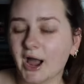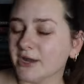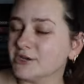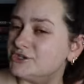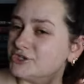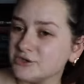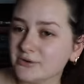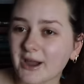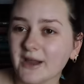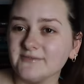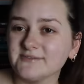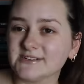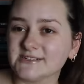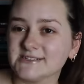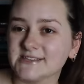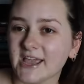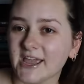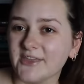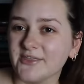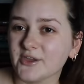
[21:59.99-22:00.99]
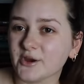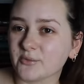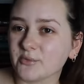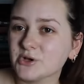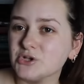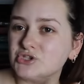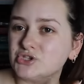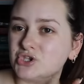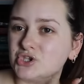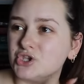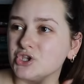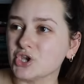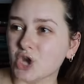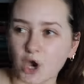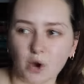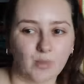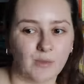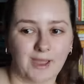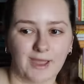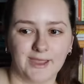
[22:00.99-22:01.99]
I do have to say, there was
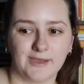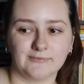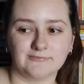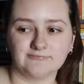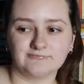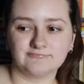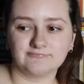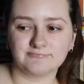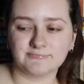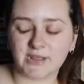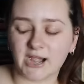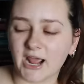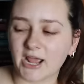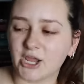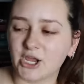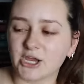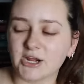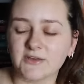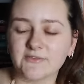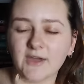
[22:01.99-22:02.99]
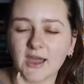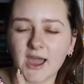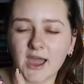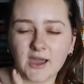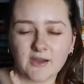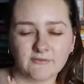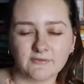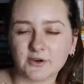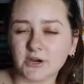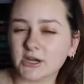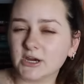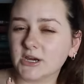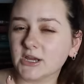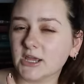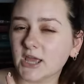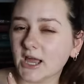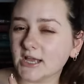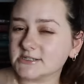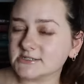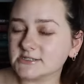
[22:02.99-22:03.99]
no way that I could have ever
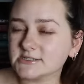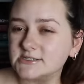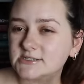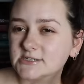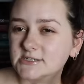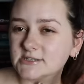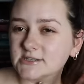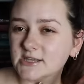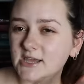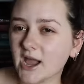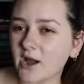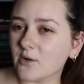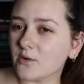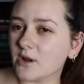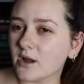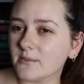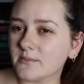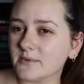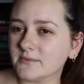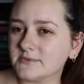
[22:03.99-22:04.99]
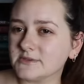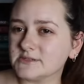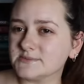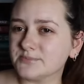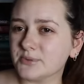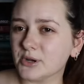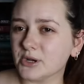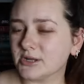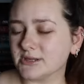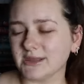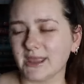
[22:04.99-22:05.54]
guessed the outcome of this book.